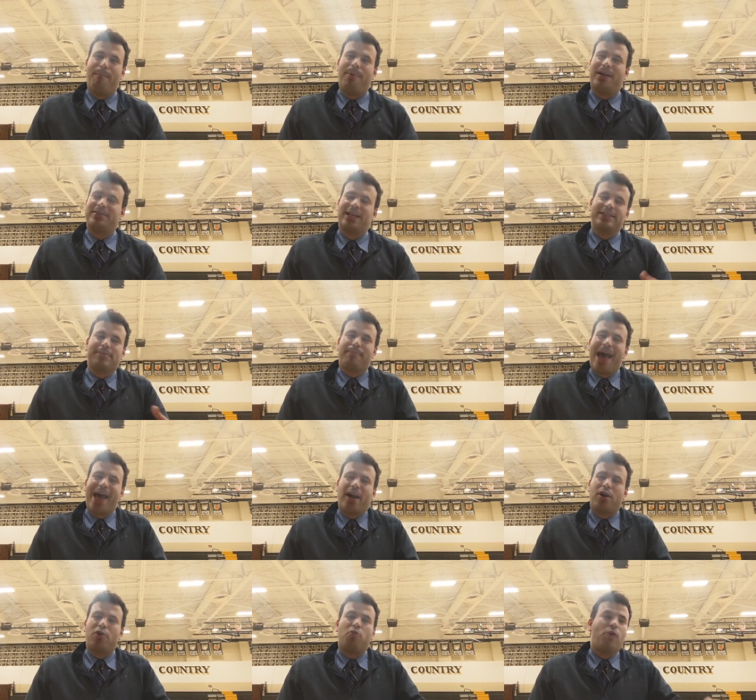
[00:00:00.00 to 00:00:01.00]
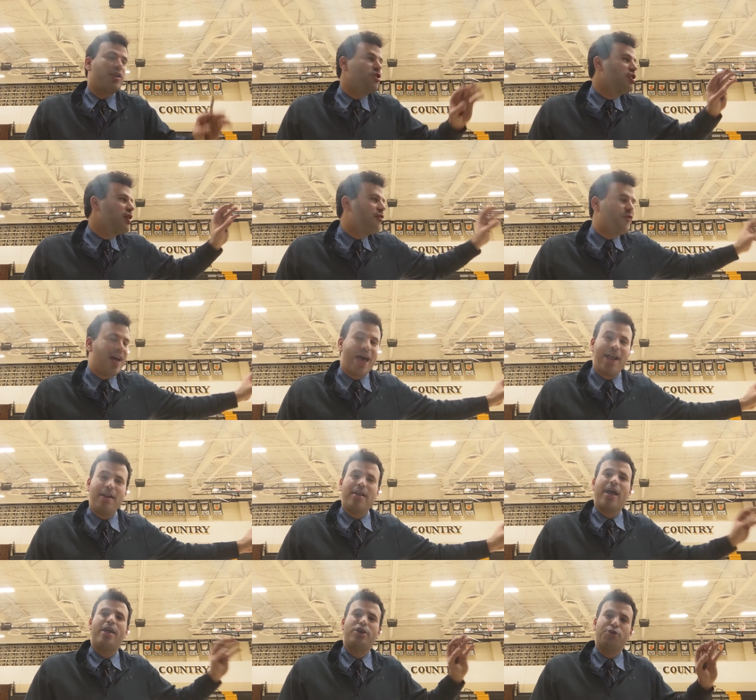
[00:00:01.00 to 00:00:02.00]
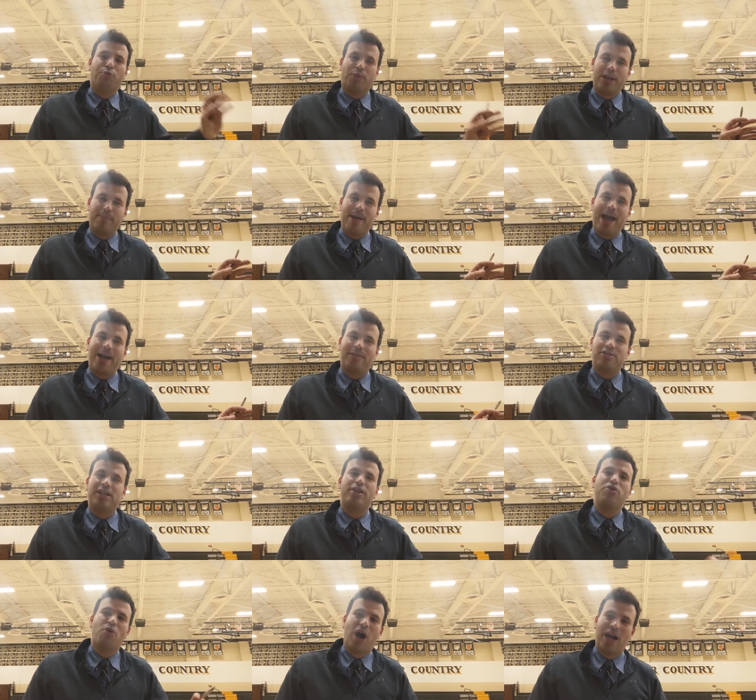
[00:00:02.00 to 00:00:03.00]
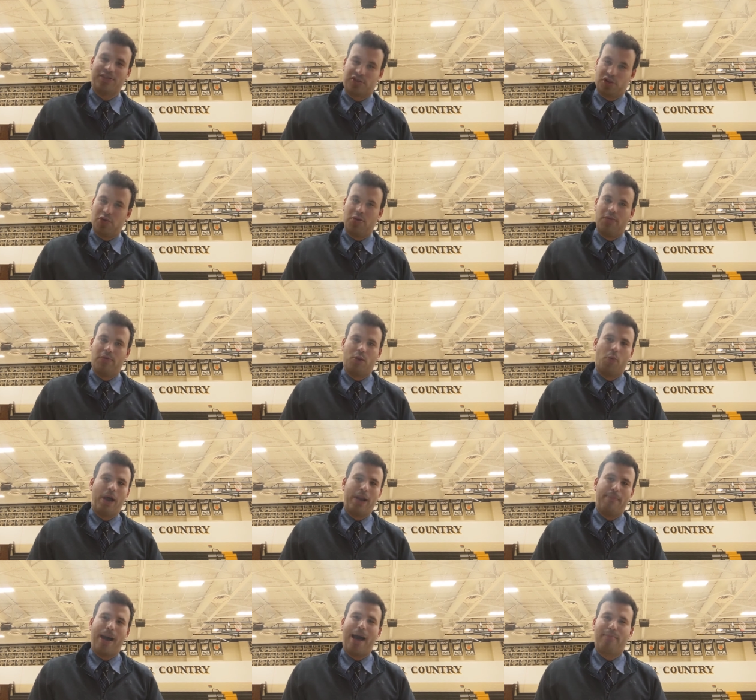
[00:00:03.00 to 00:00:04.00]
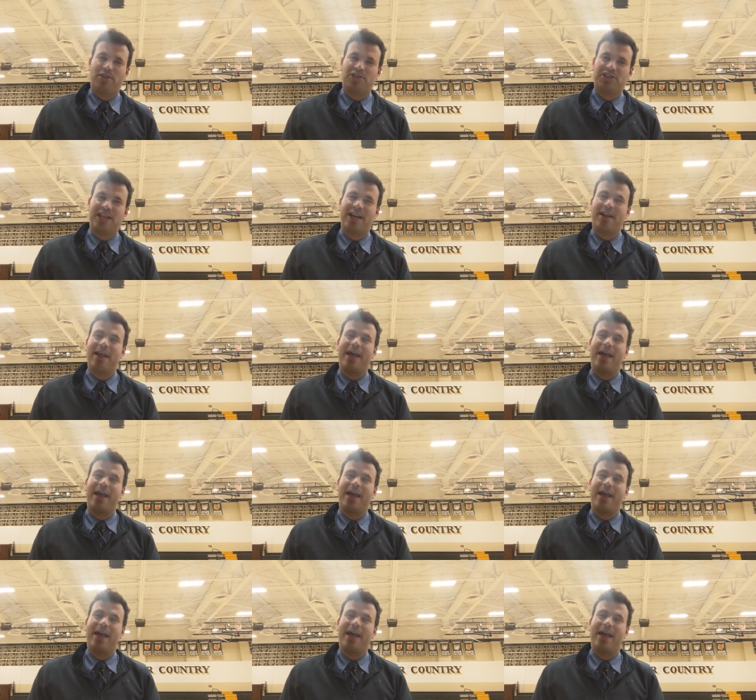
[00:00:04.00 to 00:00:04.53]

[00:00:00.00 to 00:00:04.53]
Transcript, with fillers: But it doesn't matter when you defend and you rebound and you hustle the way the Bombers did.